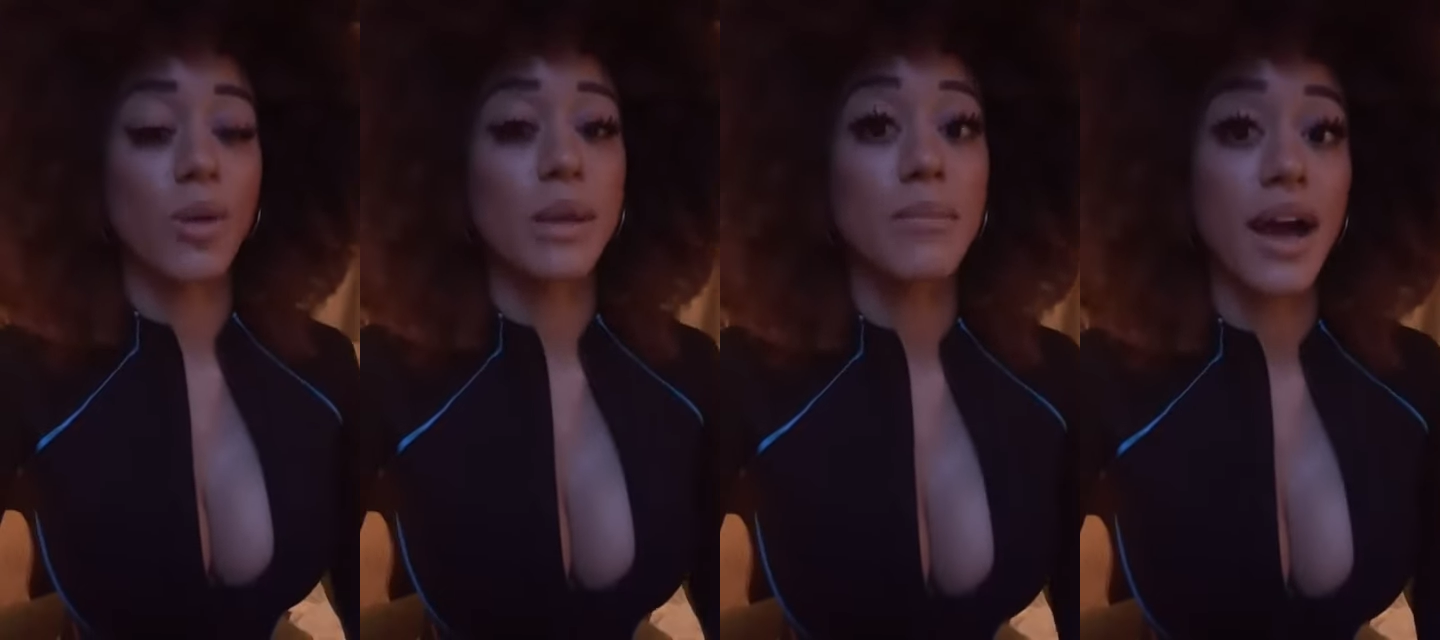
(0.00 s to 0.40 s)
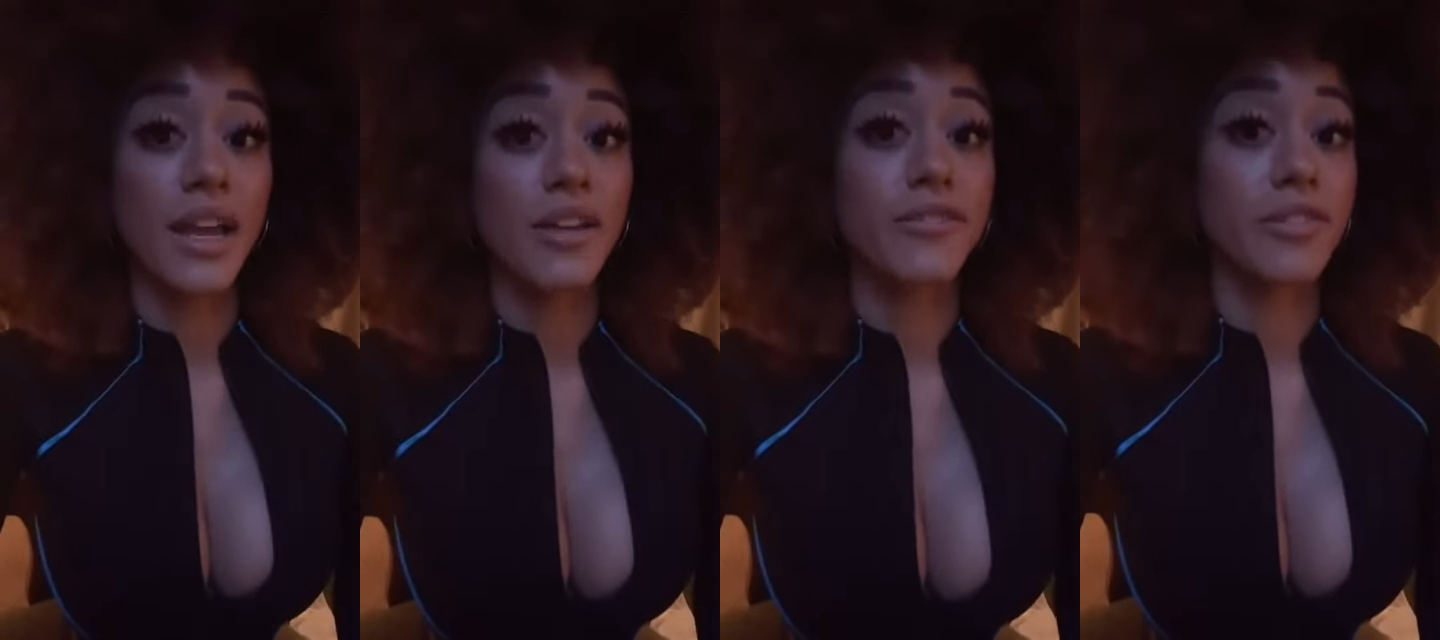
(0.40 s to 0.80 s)

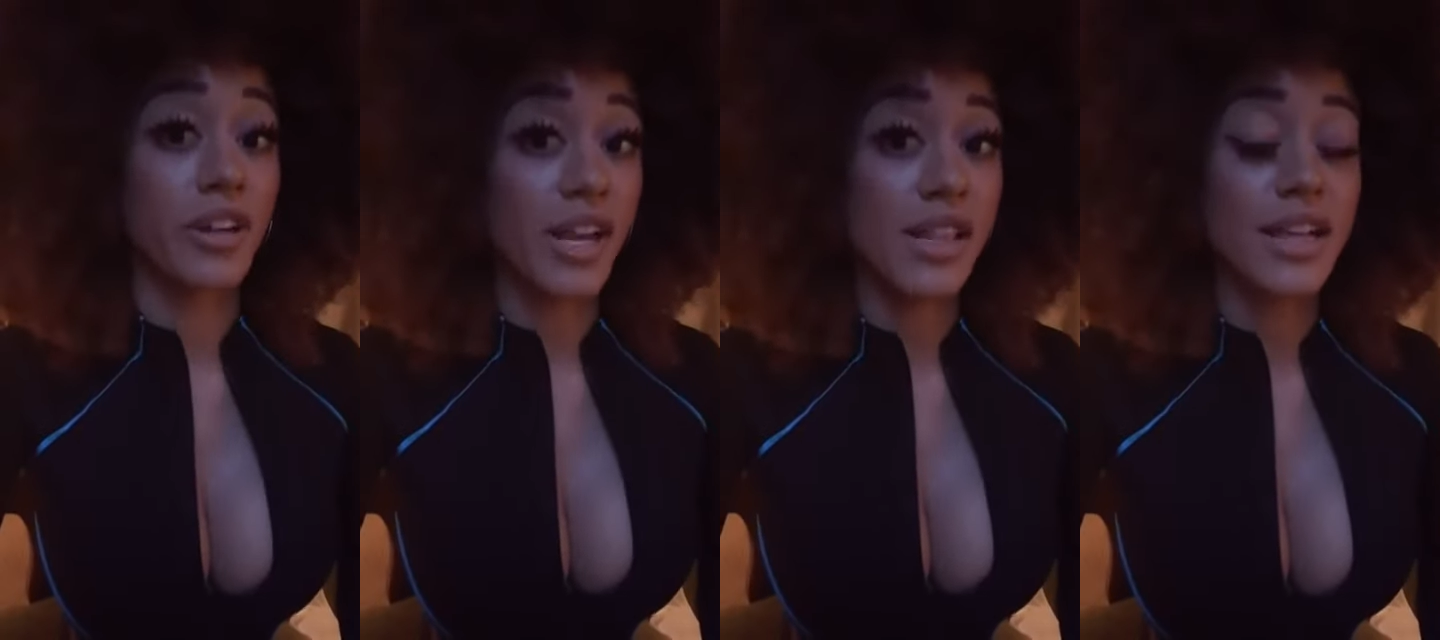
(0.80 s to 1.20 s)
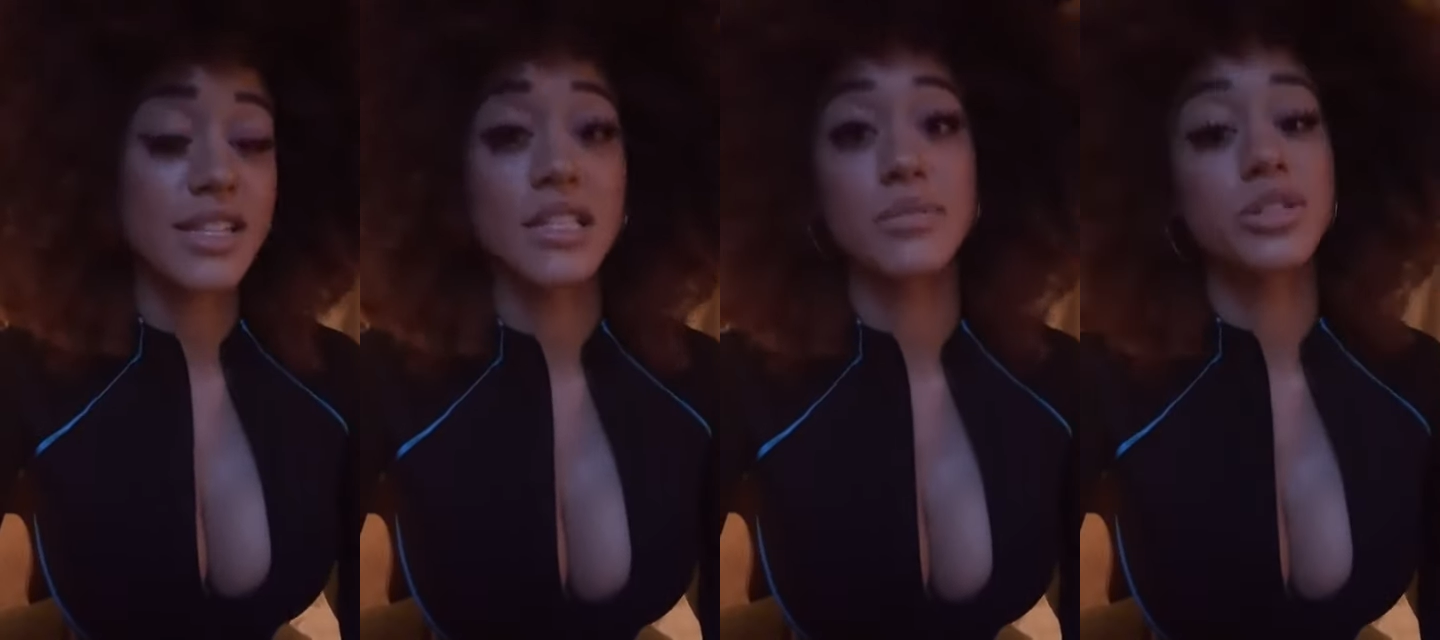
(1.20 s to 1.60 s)
Maya free.
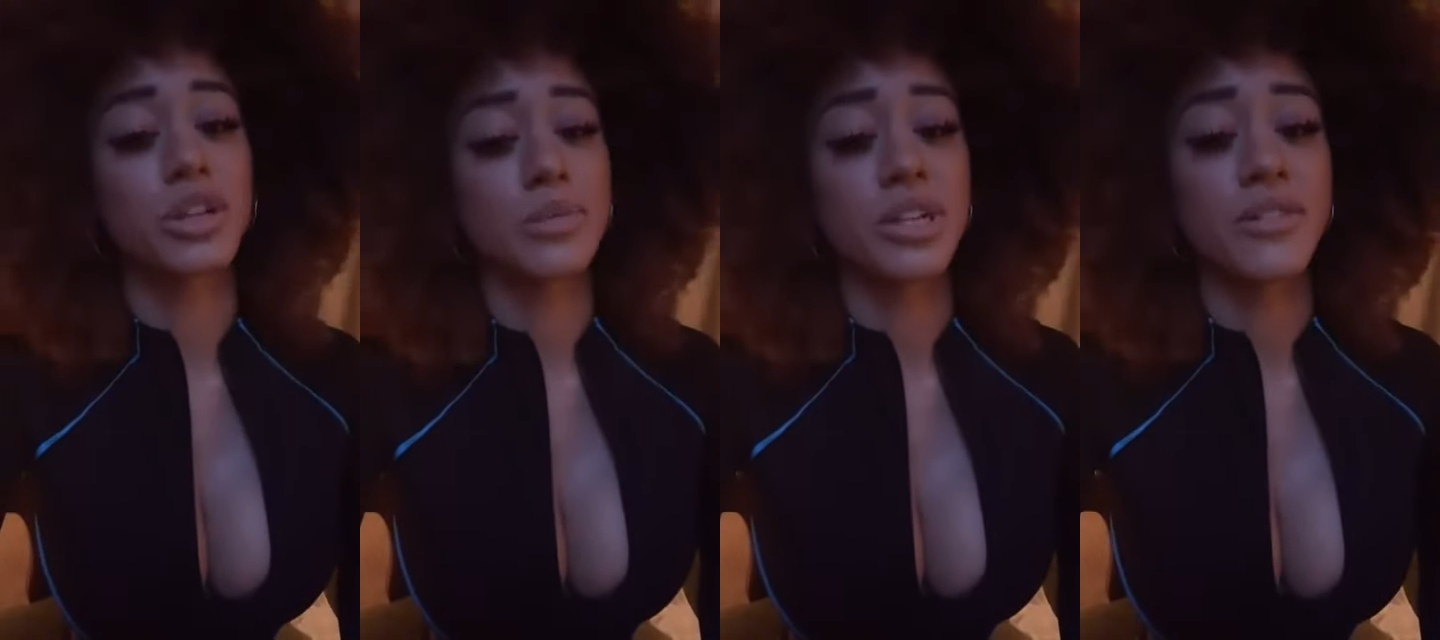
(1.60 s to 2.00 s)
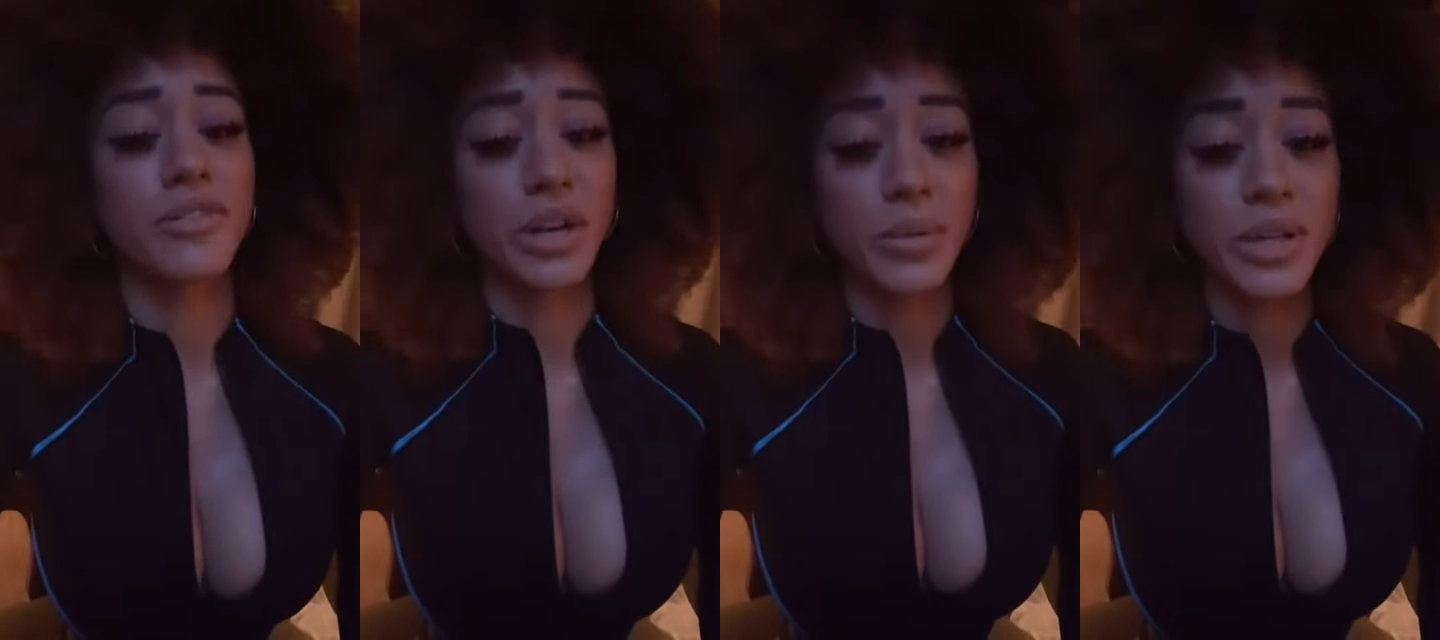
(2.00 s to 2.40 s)
That's a subscription
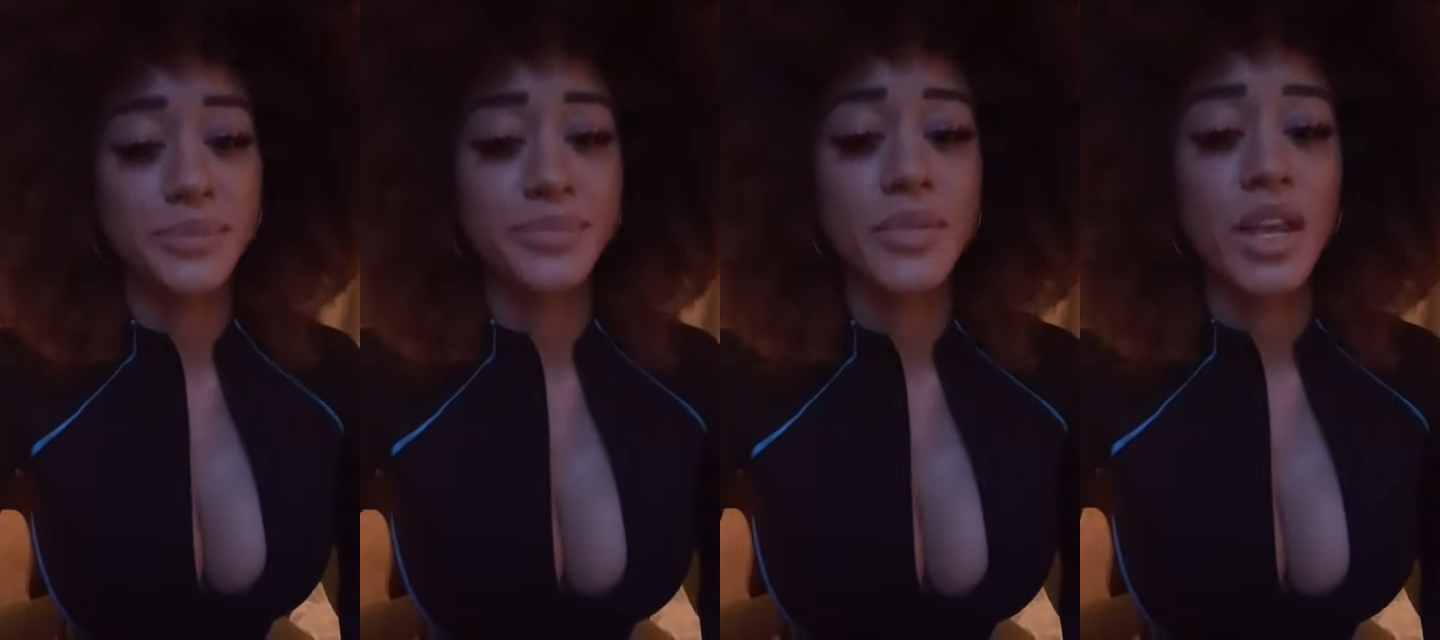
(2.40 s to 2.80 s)
free one.